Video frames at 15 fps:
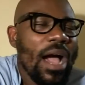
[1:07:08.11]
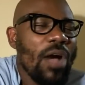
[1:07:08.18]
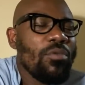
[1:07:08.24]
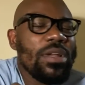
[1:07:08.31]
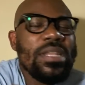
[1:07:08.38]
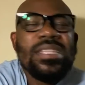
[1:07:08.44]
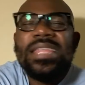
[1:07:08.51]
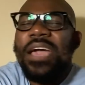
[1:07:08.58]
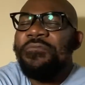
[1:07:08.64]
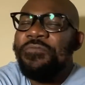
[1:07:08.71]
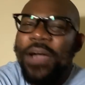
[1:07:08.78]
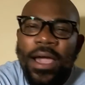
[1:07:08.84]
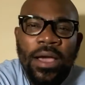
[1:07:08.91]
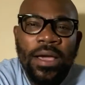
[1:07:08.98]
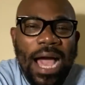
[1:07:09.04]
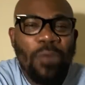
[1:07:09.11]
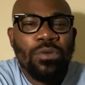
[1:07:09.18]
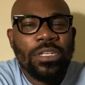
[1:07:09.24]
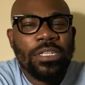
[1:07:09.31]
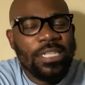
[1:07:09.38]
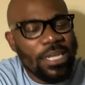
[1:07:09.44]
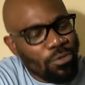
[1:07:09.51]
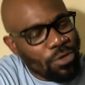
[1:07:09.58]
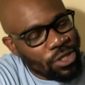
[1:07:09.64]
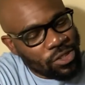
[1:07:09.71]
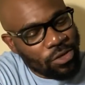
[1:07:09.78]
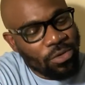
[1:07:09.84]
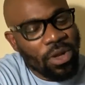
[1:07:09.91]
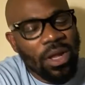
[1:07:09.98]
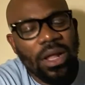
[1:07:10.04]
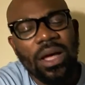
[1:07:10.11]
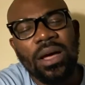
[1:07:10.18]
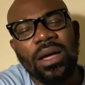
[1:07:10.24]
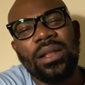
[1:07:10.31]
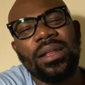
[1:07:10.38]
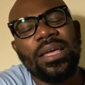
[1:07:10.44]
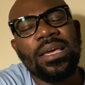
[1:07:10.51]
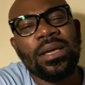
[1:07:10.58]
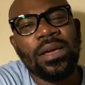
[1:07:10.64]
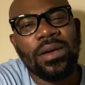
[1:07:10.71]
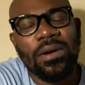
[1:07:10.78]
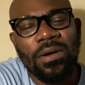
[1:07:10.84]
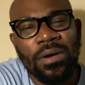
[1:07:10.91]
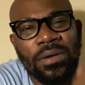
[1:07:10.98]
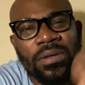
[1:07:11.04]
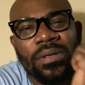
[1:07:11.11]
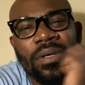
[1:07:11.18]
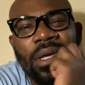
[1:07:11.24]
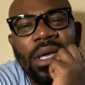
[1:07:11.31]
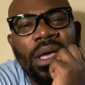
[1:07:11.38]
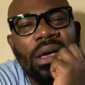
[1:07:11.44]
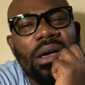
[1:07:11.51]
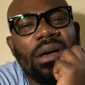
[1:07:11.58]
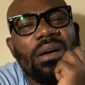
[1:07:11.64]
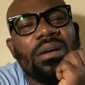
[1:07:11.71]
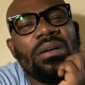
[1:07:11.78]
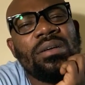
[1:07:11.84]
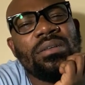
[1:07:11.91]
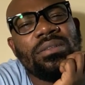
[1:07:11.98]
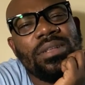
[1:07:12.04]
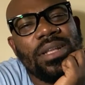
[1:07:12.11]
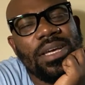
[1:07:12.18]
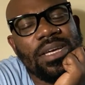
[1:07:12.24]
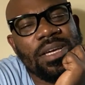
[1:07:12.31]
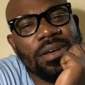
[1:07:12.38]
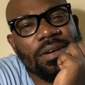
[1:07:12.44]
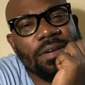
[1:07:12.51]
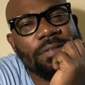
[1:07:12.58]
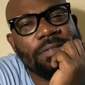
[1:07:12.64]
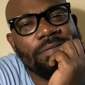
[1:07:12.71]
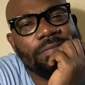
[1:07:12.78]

I will deal with you. Lekon. Lekon.